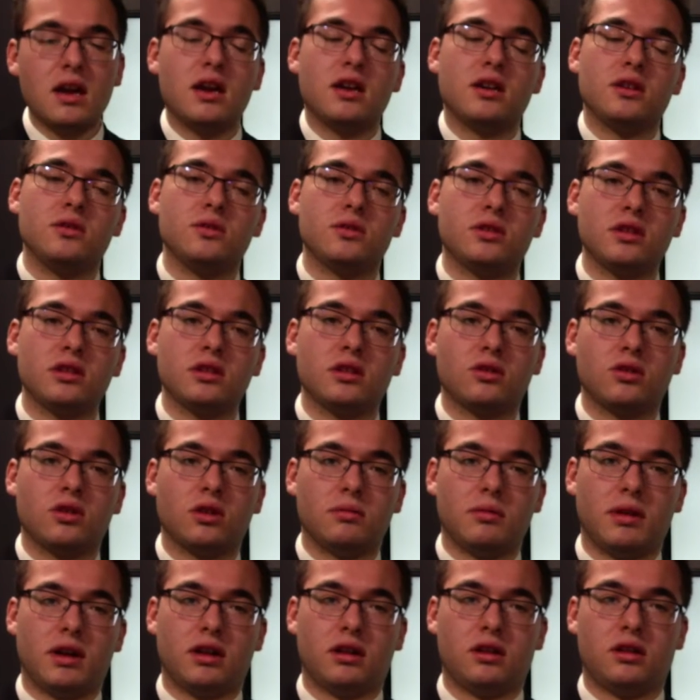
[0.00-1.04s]
Using the Gordon
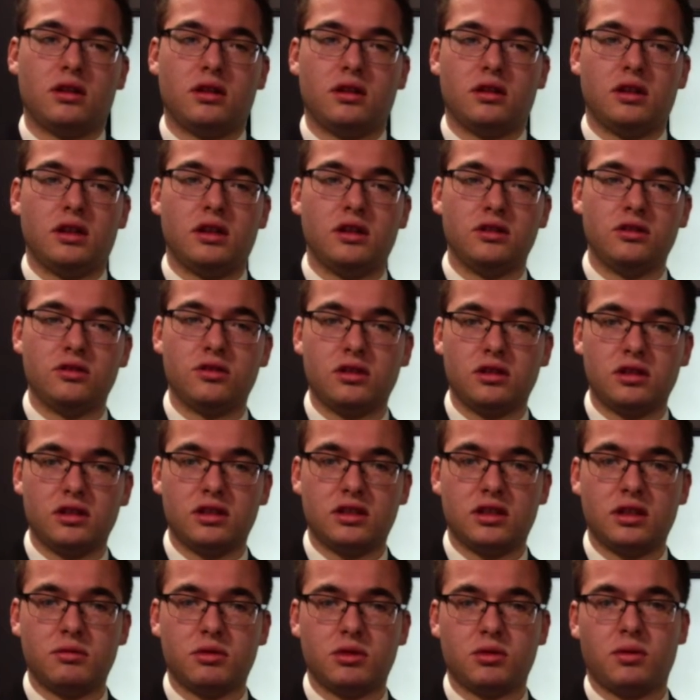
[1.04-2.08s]
model and using these
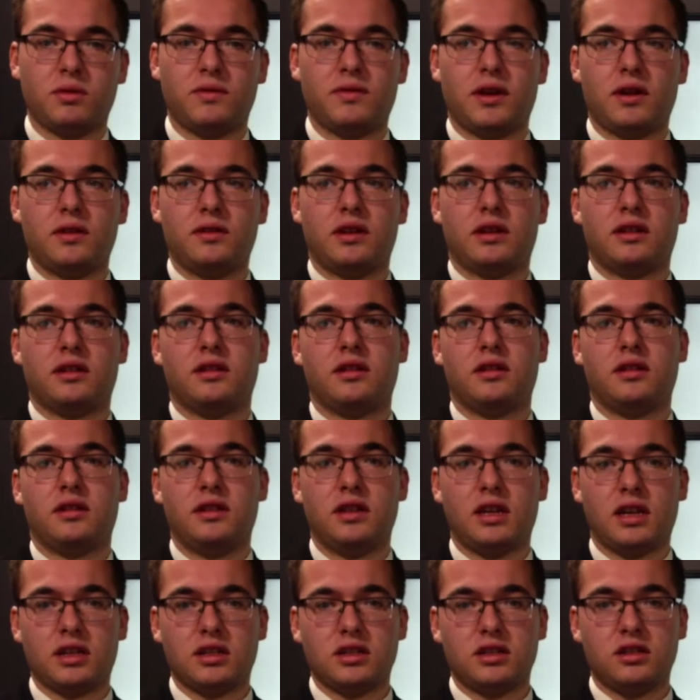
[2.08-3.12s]
numbers, we found that
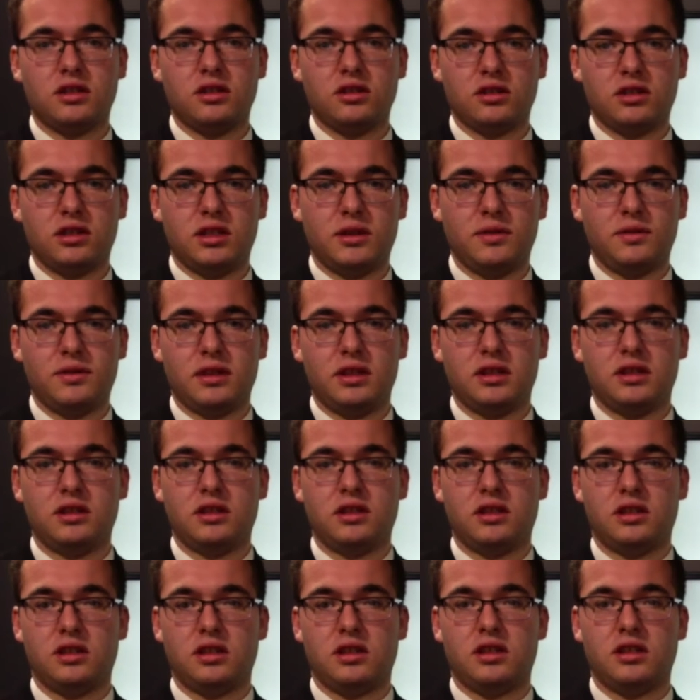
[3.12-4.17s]
next year's dividend
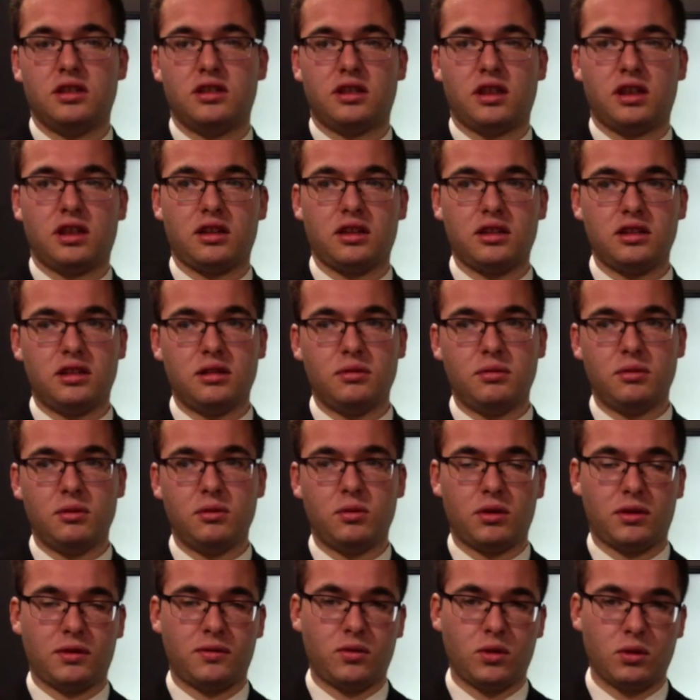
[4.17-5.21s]
is likely to,
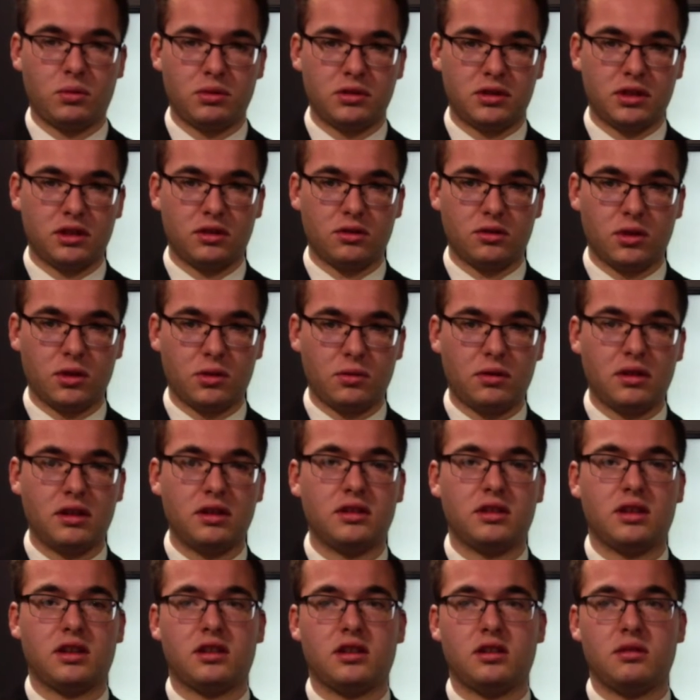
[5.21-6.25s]
with 4% growth rate, is
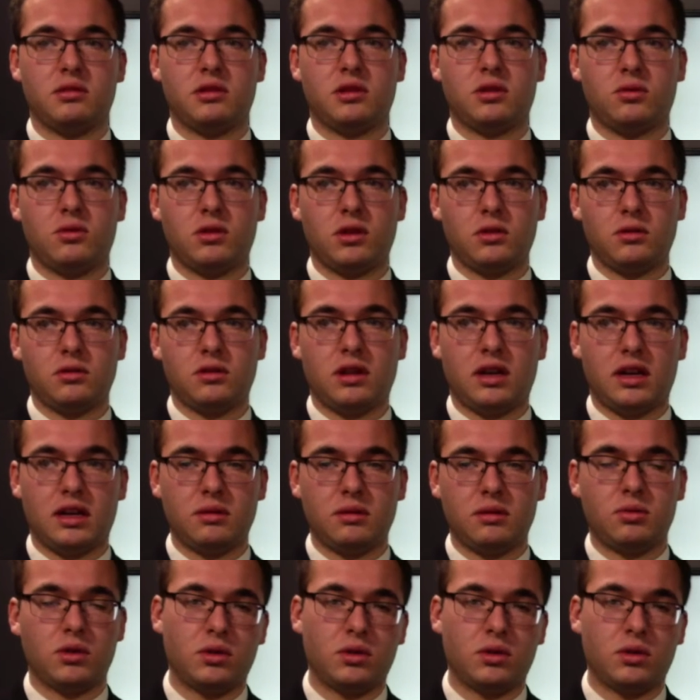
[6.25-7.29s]
likely to be
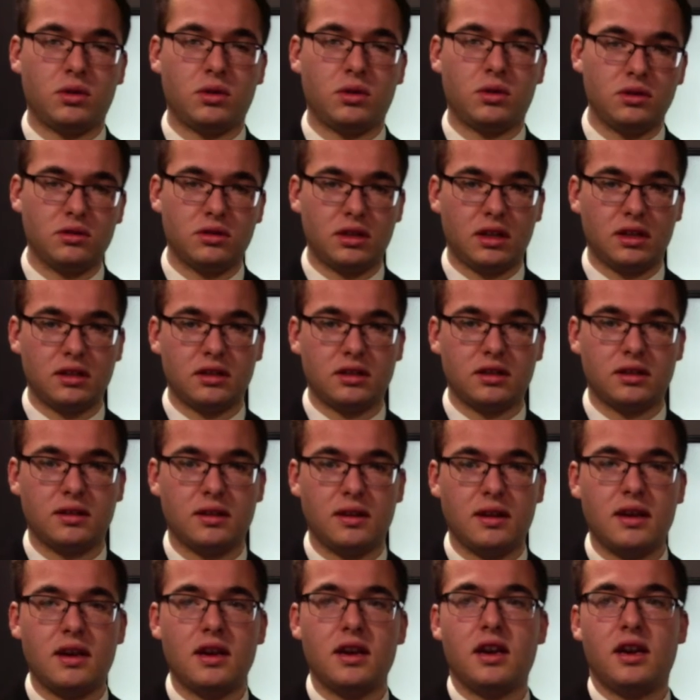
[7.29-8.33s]
29.12 cents.
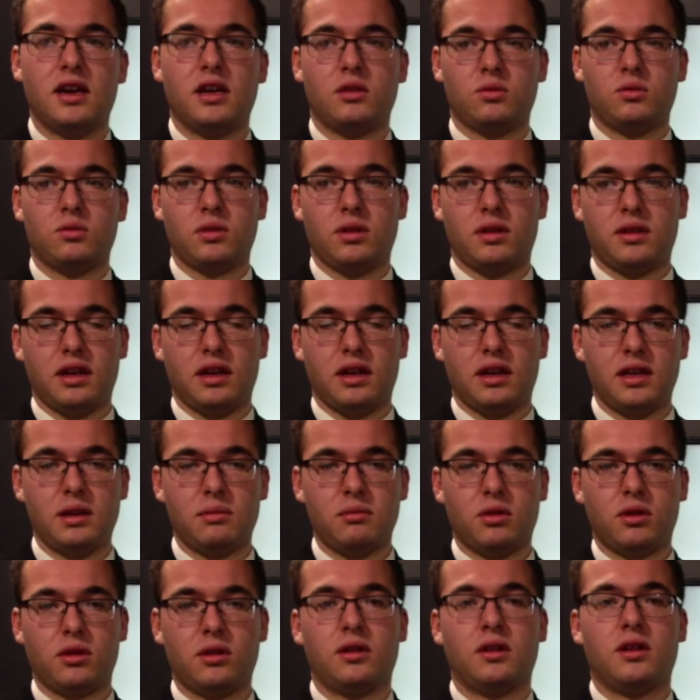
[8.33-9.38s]
And with that
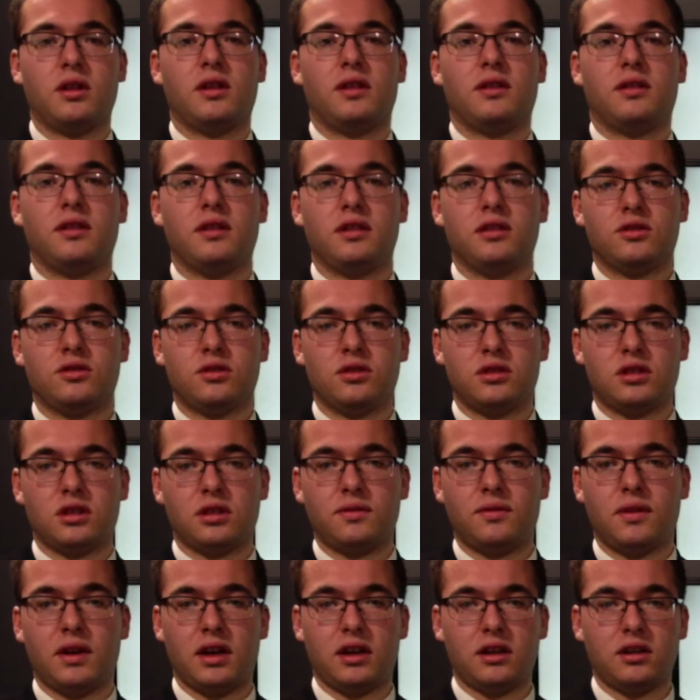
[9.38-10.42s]
number, the intrinsic
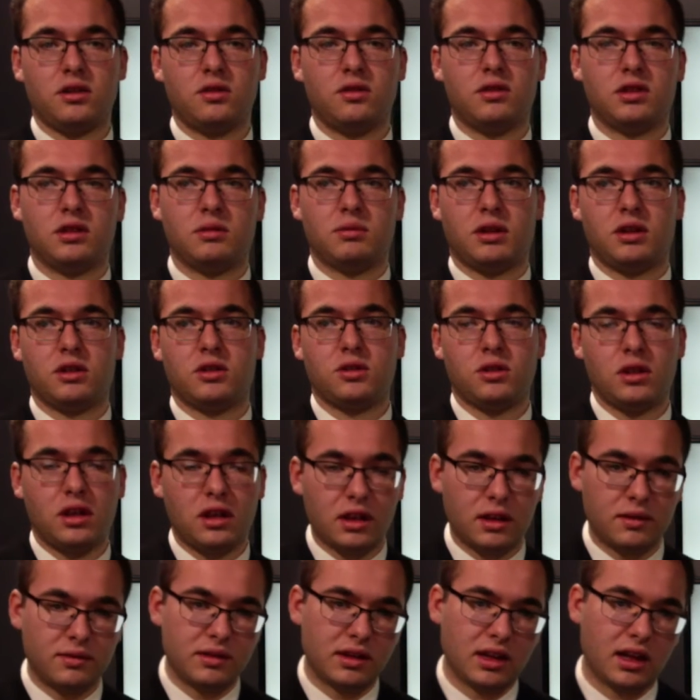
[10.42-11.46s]
value is about
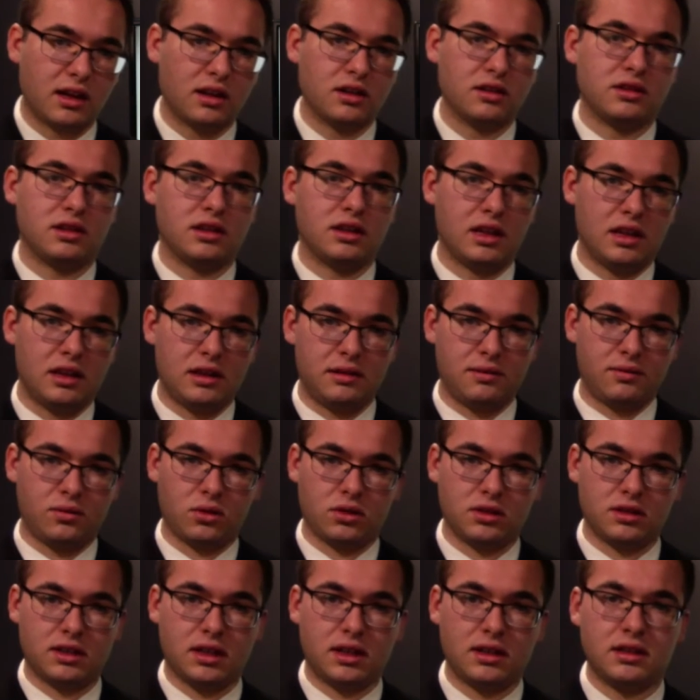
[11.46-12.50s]

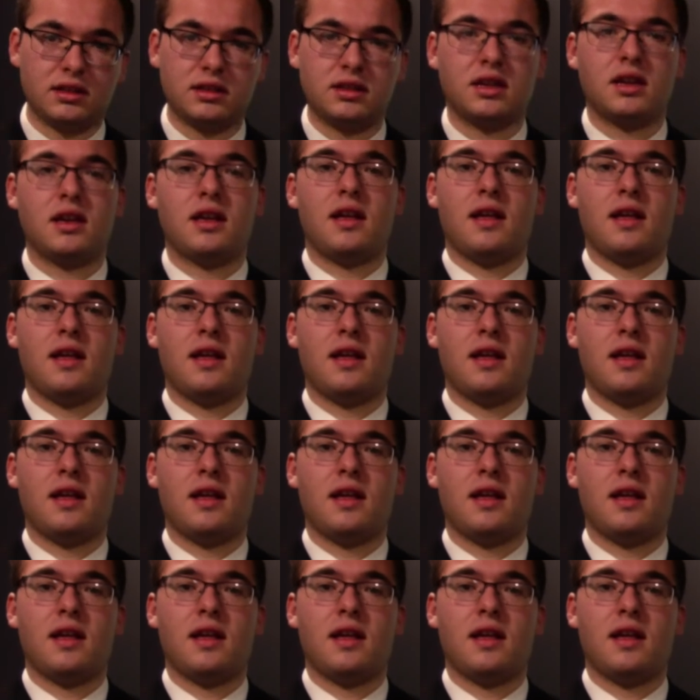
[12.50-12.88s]
$11.84.